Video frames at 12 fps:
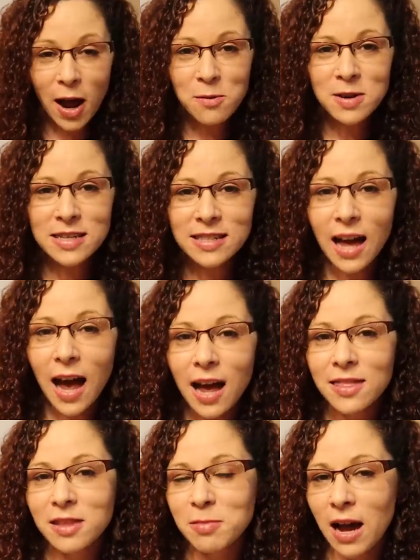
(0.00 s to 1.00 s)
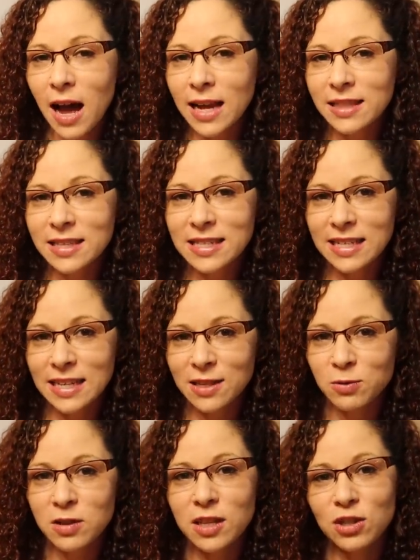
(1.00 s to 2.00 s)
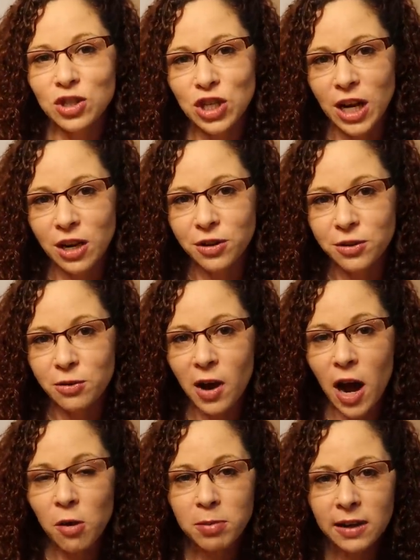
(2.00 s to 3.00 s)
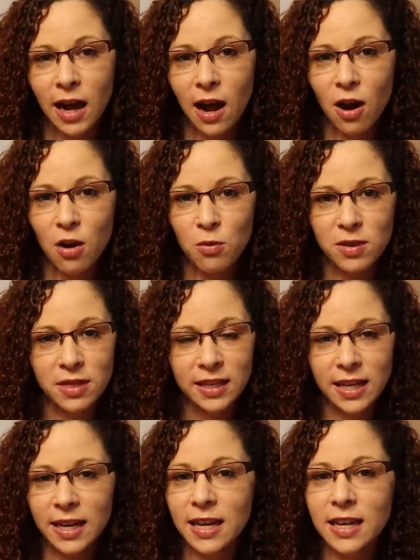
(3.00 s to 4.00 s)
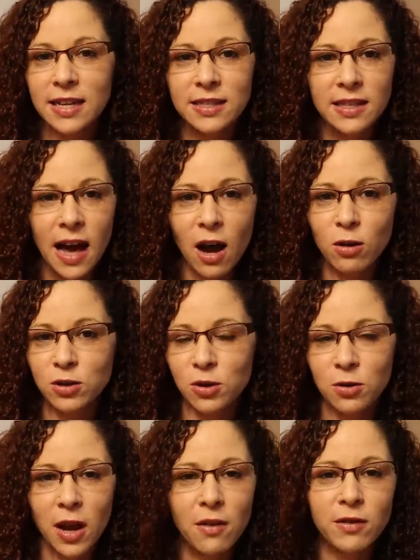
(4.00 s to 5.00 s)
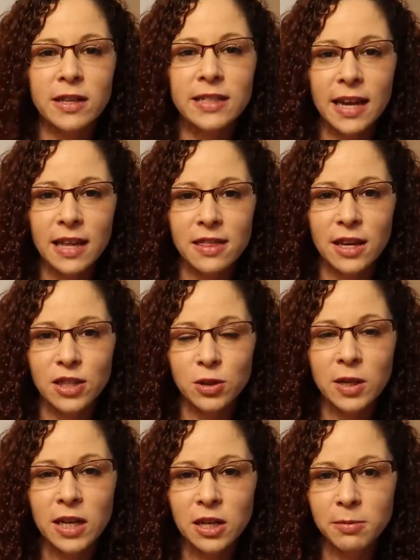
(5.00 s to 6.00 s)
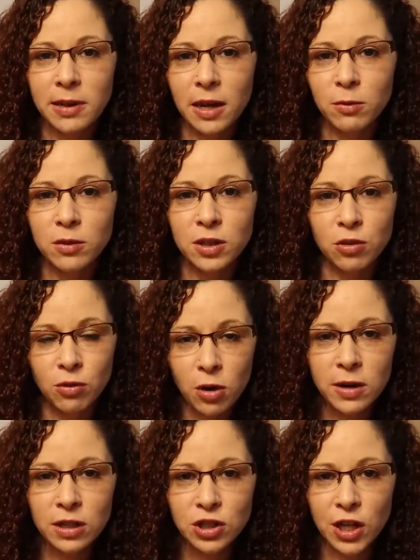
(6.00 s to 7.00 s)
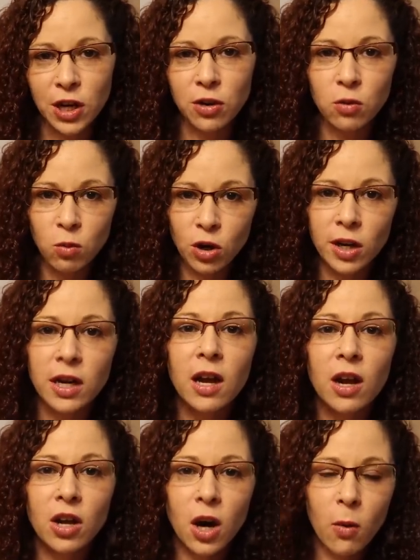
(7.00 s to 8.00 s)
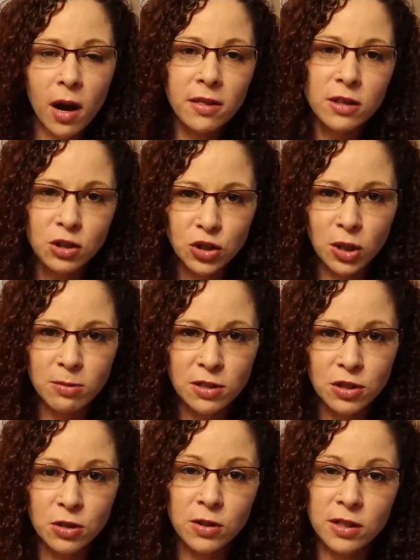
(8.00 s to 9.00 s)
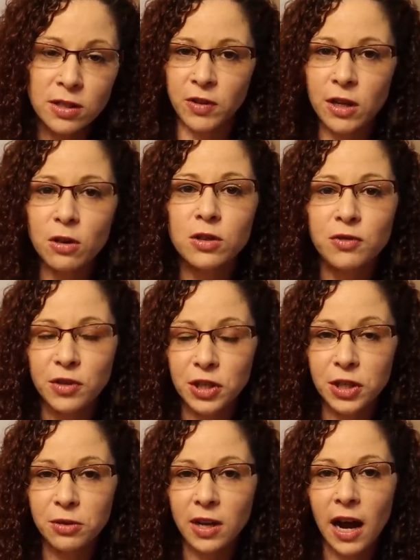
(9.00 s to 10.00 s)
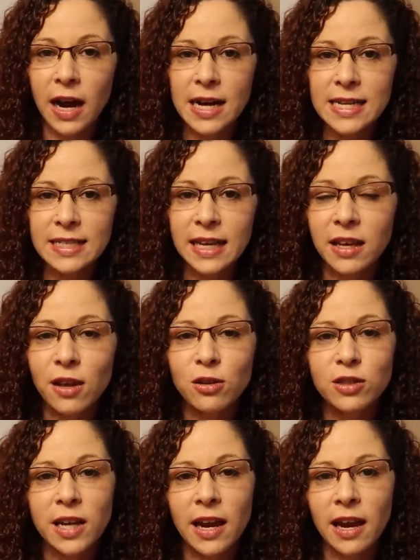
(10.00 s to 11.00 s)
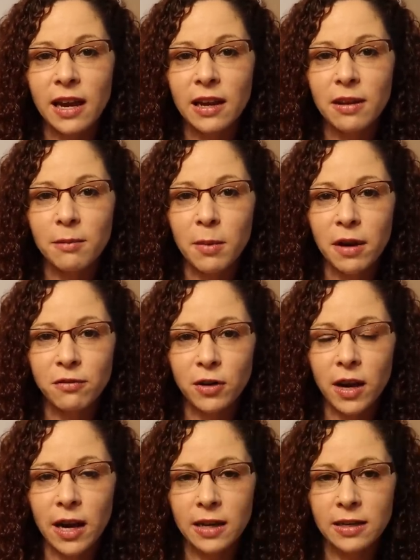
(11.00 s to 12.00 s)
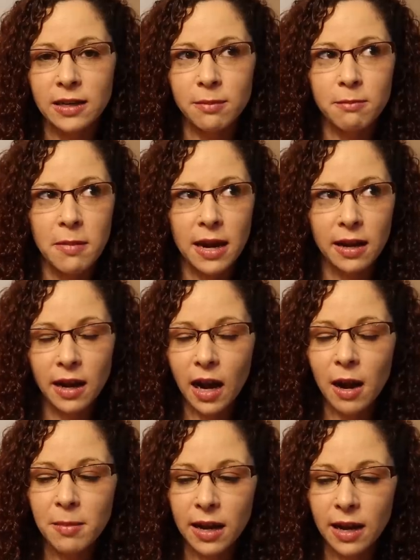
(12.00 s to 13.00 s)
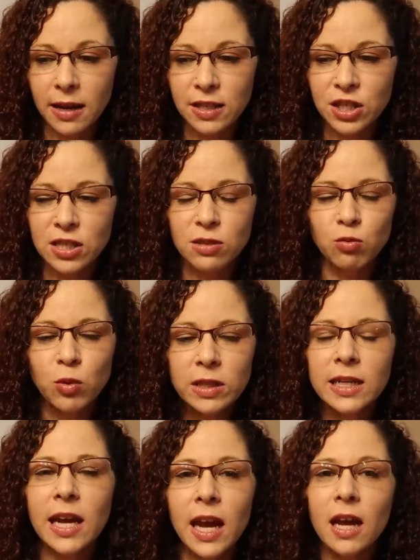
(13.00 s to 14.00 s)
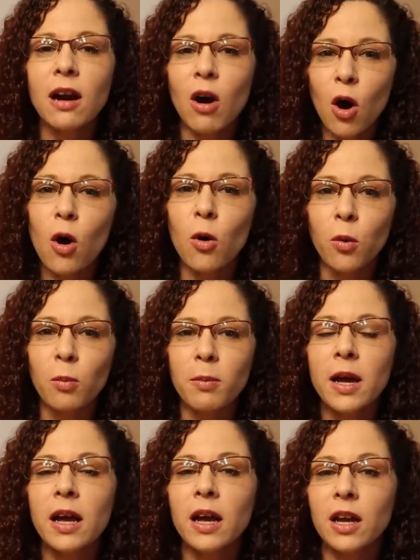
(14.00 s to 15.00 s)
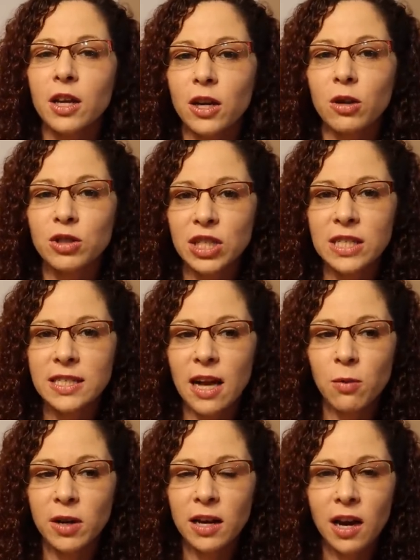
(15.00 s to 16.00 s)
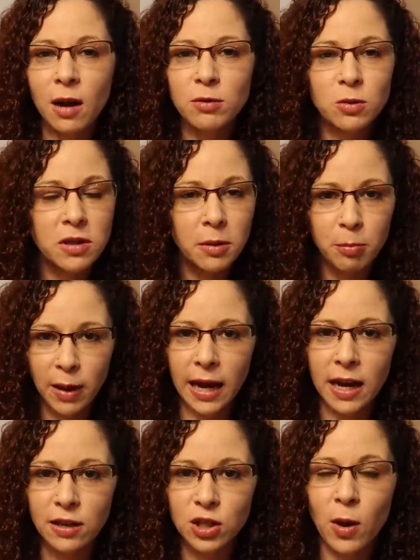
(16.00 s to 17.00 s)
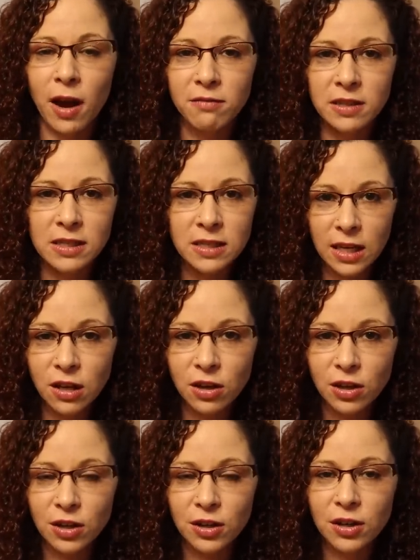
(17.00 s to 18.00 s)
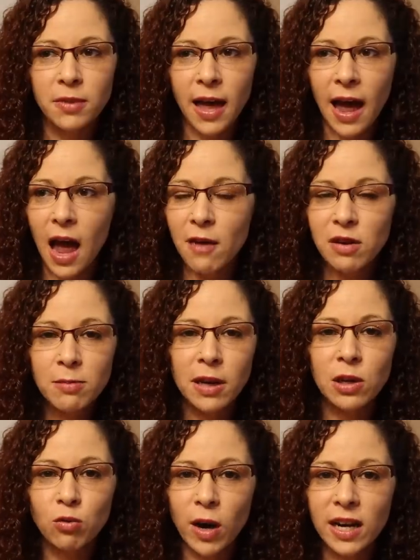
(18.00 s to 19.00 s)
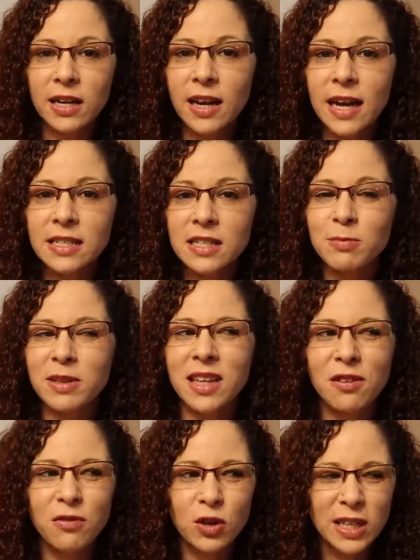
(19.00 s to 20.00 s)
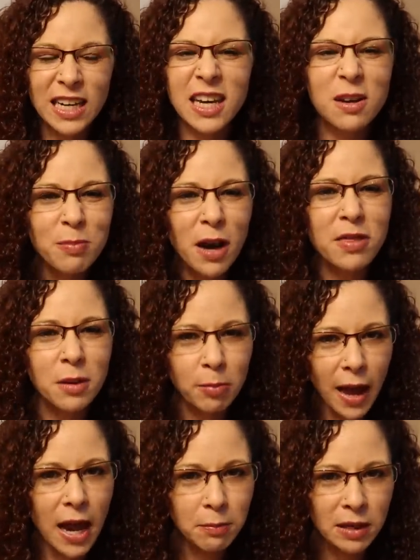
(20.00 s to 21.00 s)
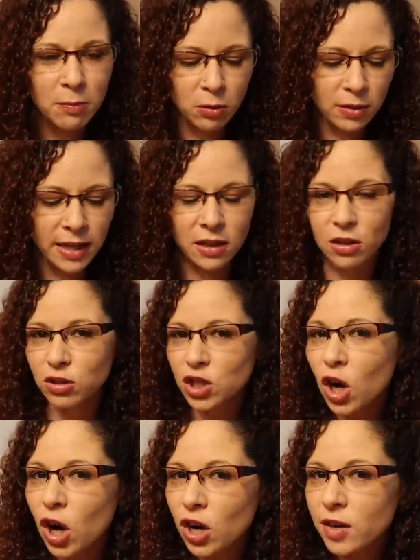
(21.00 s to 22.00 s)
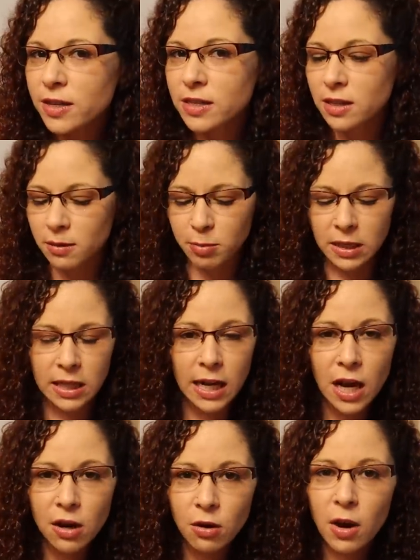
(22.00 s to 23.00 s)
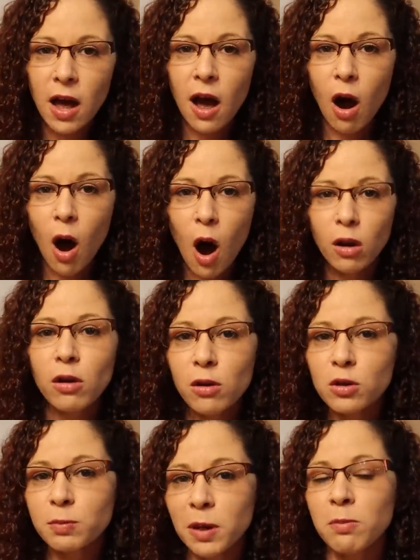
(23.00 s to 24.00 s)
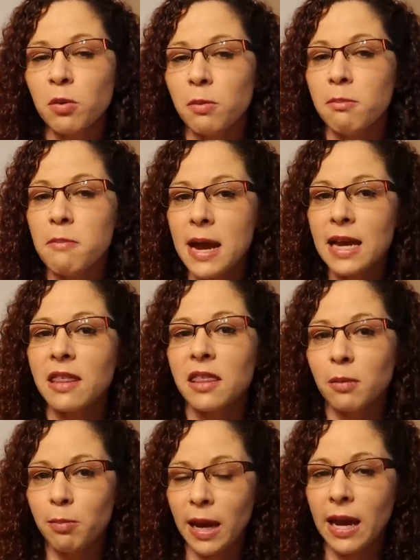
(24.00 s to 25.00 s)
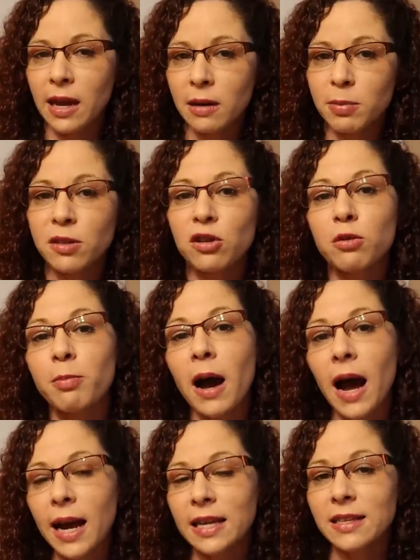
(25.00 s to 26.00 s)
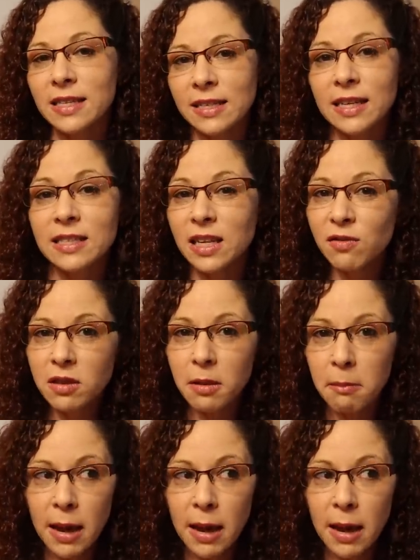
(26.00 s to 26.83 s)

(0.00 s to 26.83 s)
I was on the behind the scenes with his channel, helping out with the kids, the household, everyday things, so he could be able to grow his channel, work, go on these trips, do these videos for you guys. The other day, my friend made a comment and it just really hit home. You know, she said, when it comes with the band, you have this singer that everybody recognizes, but they forget about the back people, like the guitarist, the piano. All of those people make the band, but they're behind the scenes. Even the